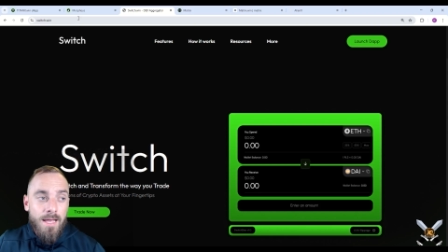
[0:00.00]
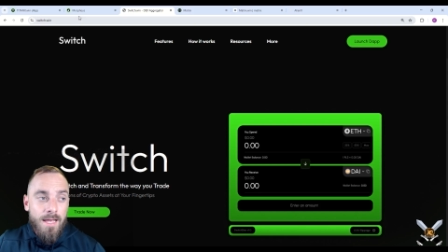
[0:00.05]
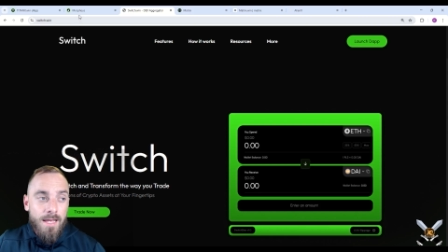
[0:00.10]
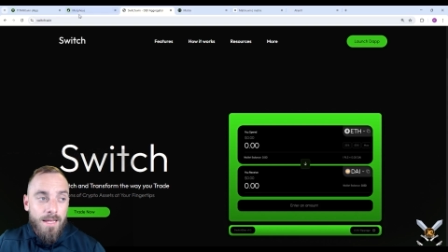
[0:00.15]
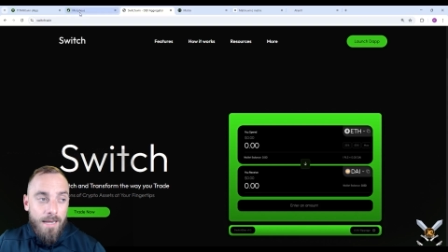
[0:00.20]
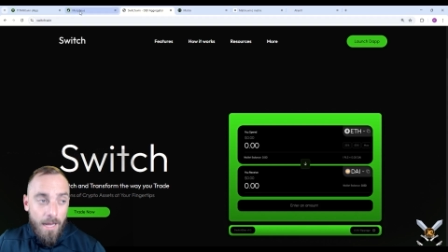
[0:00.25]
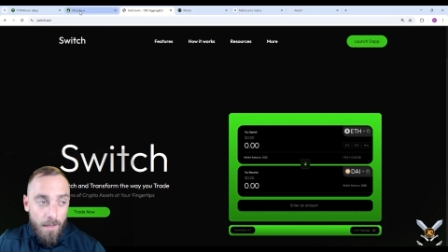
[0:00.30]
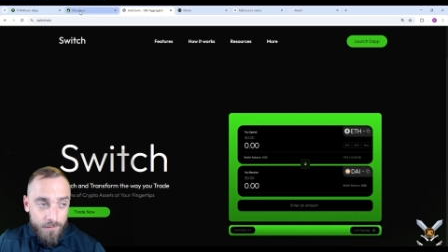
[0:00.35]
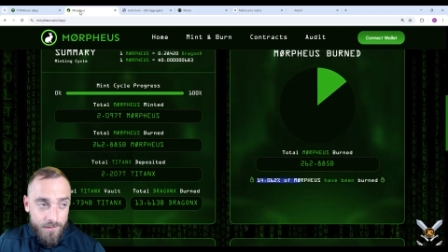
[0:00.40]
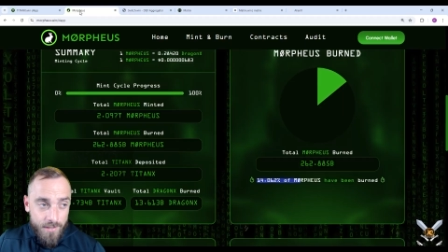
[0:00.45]

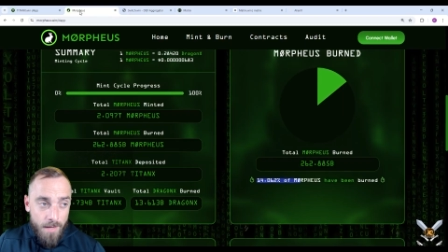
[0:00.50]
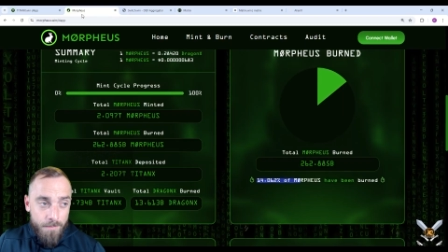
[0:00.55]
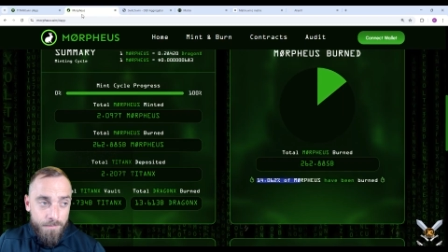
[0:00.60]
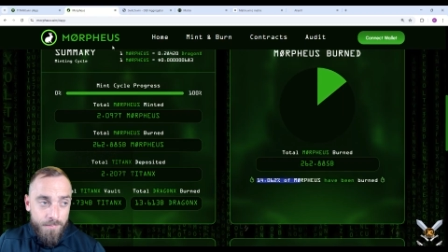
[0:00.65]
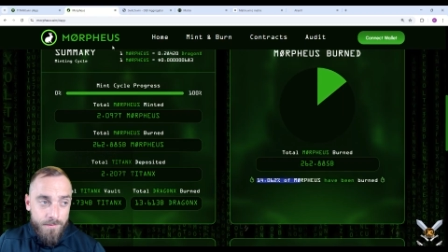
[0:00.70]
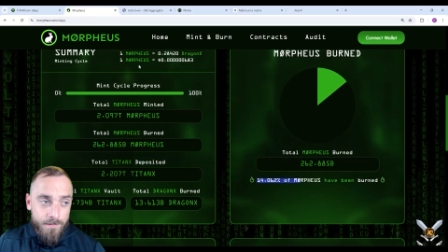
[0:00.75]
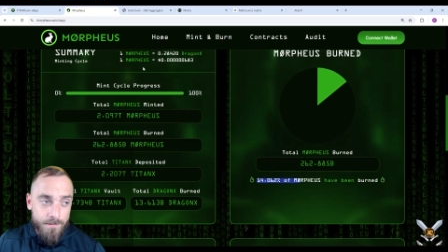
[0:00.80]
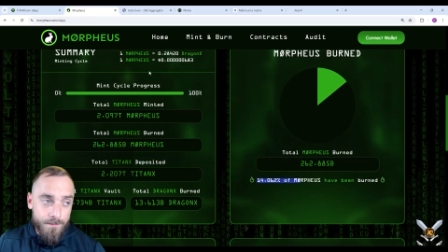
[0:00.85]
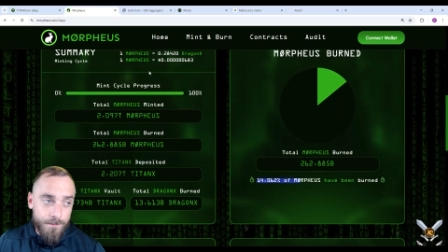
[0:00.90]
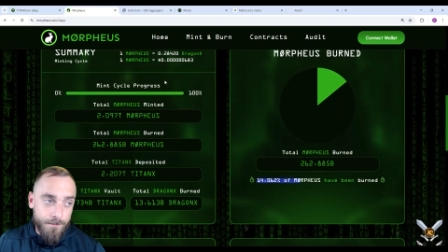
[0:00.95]
Now, on top
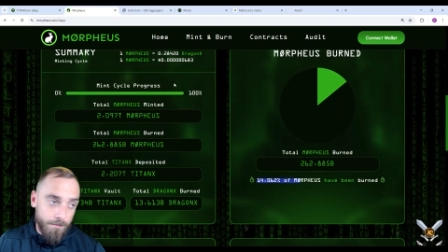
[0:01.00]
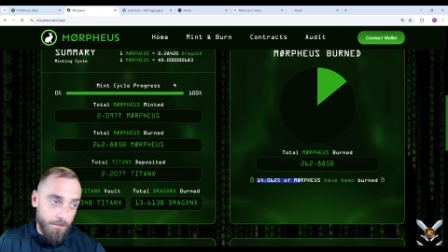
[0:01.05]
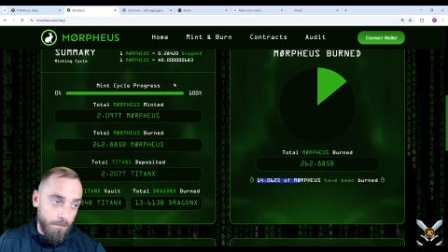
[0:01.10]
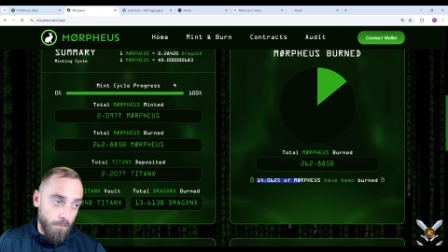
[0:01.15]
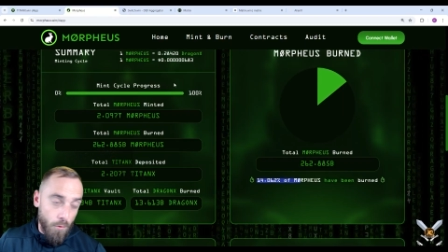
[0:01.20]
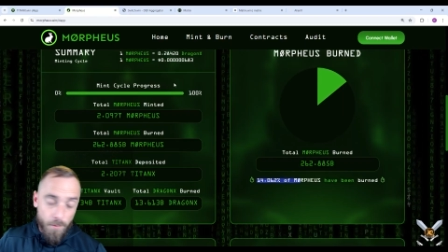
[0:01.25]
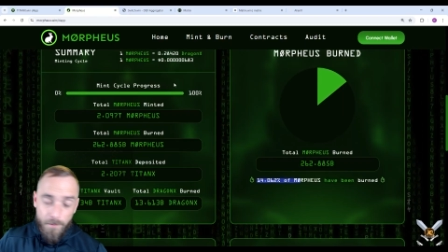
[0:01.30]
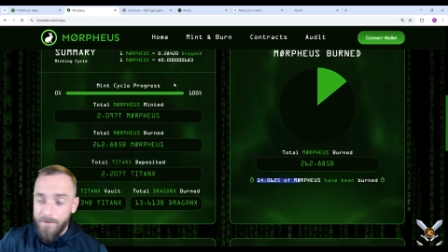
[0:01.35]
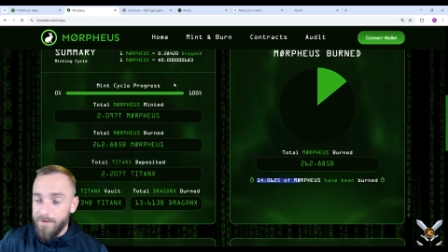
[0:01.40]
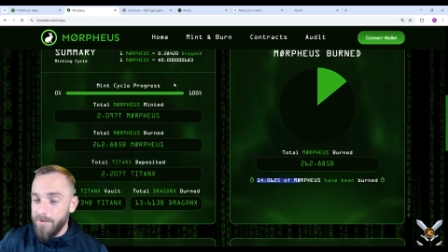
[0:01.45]
of
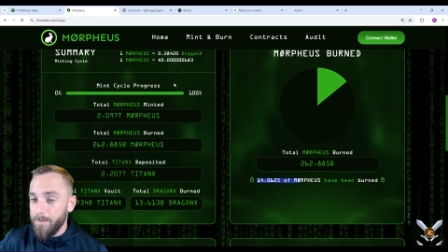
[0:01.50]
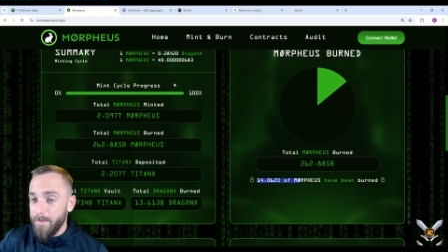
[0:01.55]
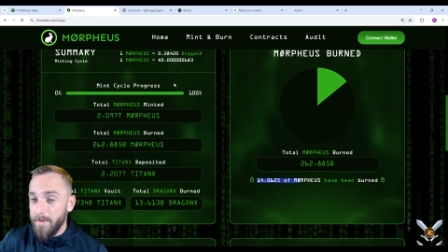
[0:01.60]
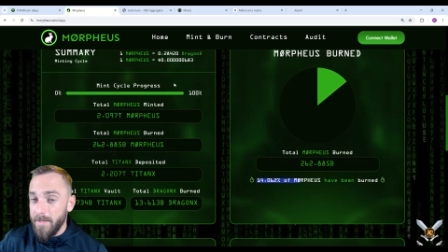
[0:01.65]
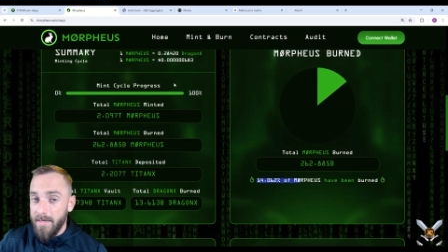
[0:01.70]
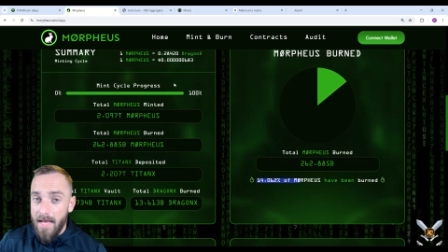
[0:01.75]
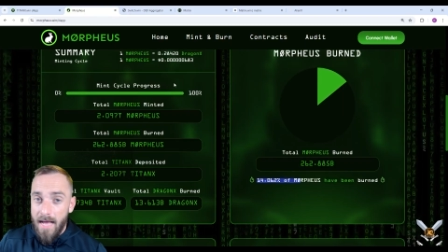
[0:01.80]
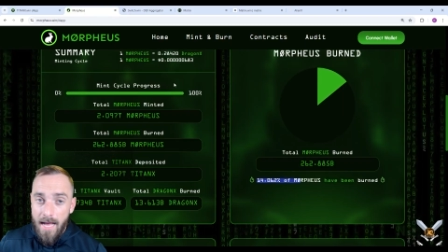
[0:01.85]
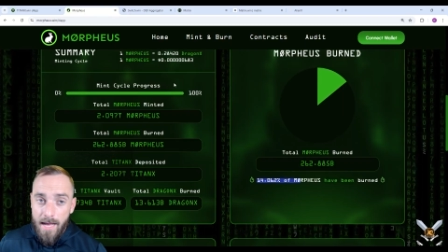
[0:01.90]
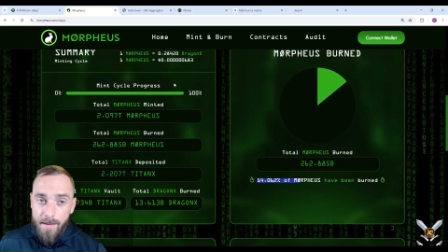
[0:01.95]
Morpheus
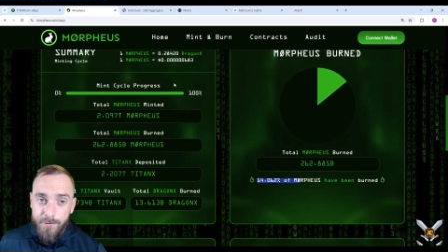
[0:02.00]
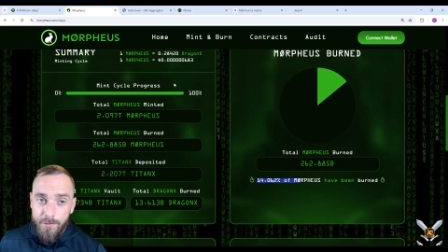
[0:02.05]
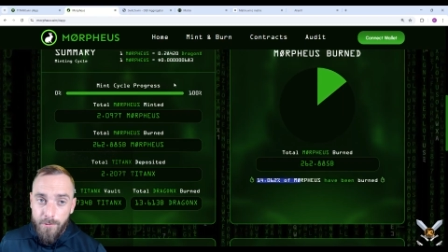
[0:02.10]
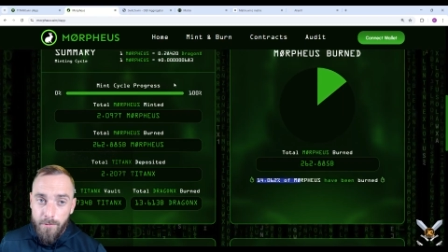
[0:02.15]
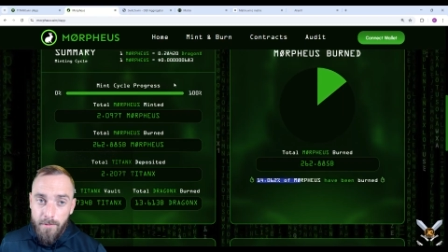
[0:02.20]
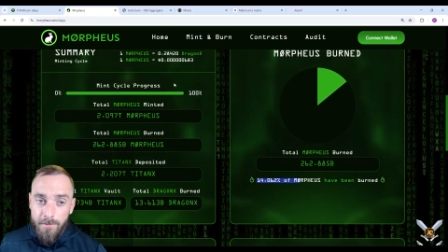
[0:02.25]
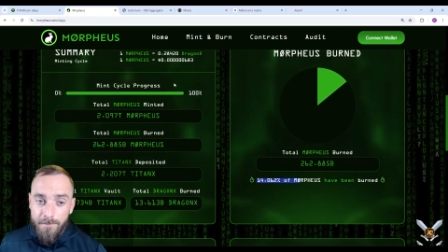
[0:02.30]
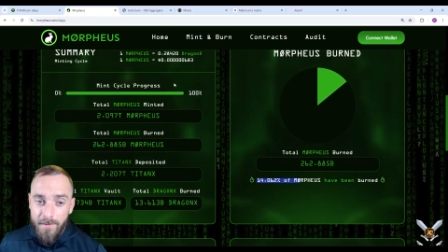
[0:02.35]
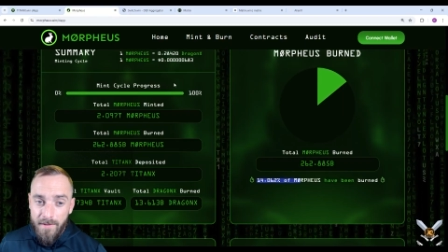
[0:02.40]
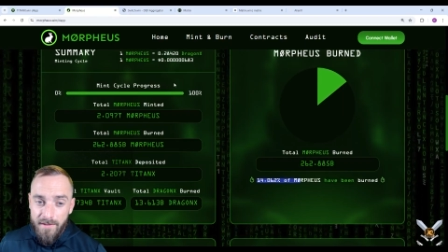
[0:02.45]
being
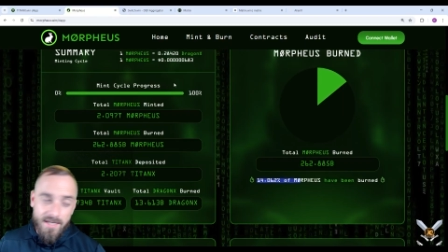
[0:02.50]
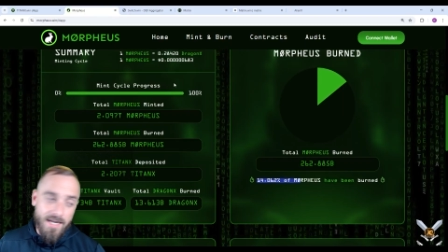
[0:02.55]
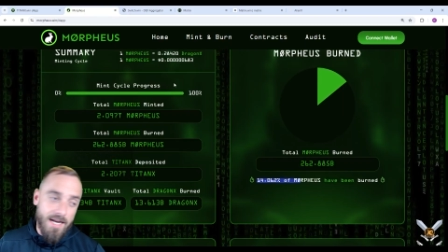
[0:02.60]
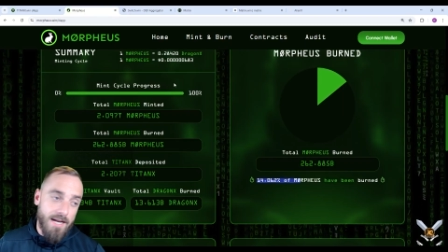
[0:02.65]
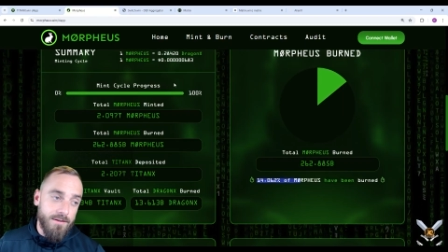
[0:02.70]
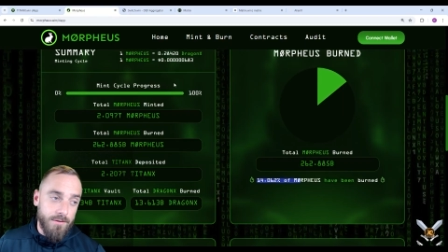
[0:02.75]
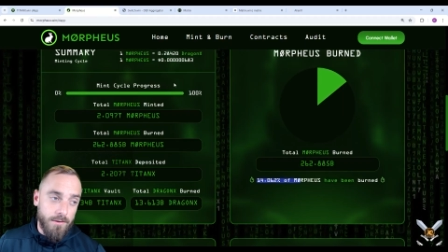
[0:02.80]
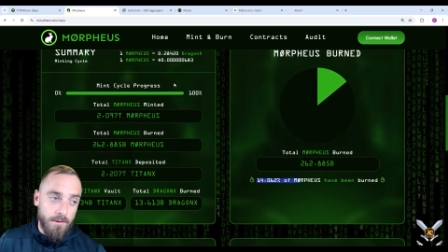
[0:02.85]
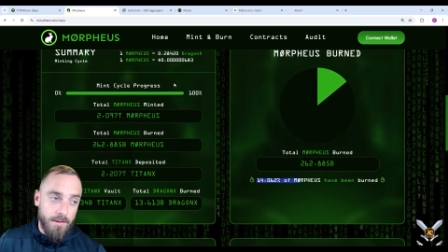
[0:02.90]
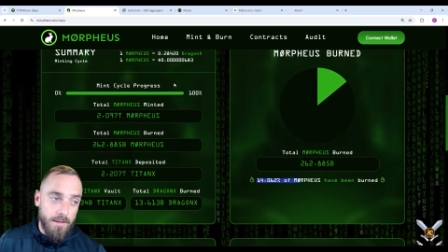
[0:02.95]
absolutely
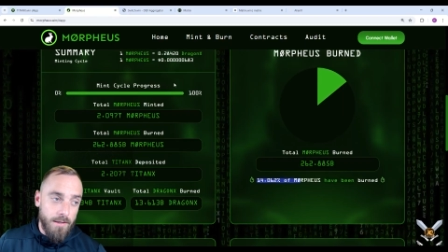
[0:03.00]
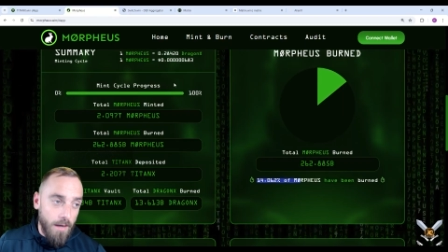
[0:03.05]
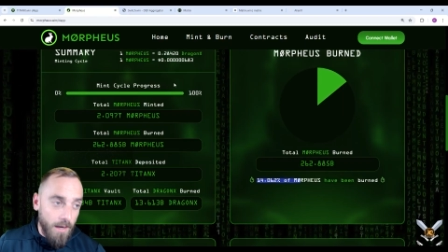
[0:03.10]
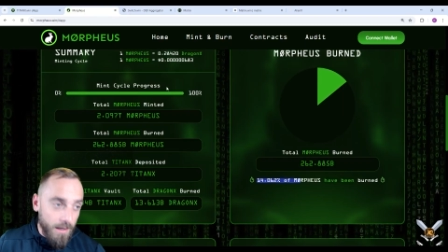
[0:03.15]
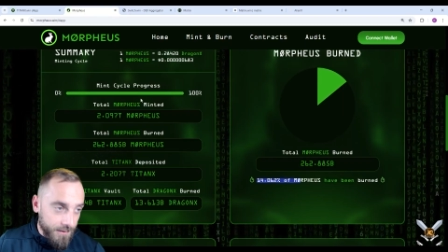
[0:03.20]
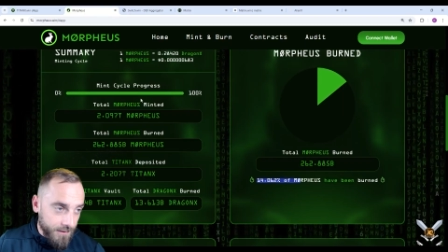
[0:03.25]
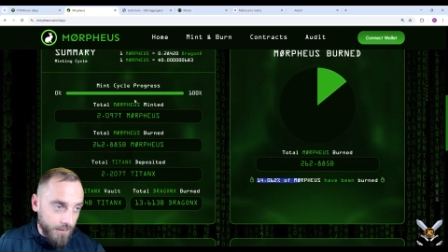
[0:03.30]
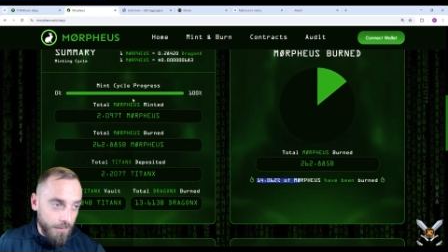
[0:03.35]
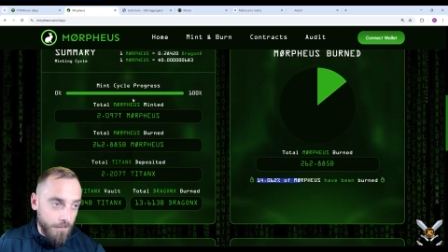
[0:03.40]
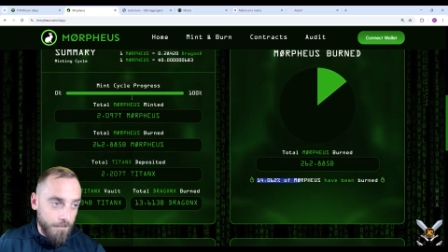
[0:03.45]
fantastically
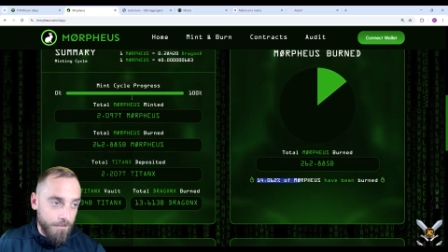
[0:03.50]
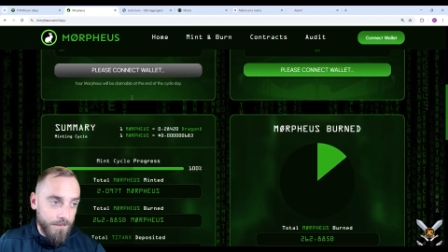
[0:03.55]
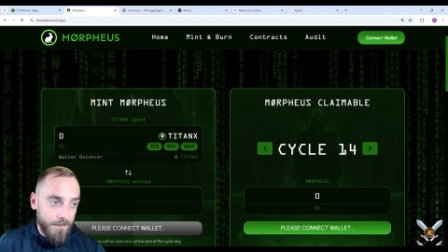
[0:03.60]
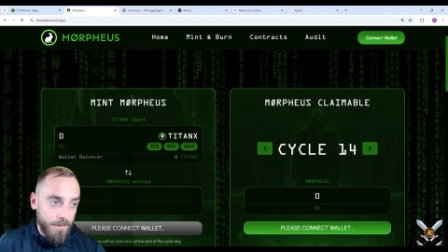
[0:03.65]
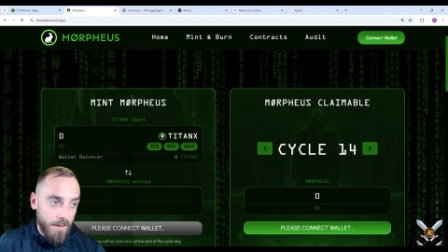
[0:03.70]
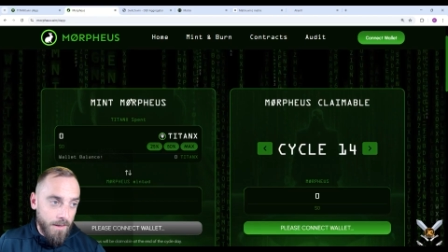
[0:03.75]
awesome,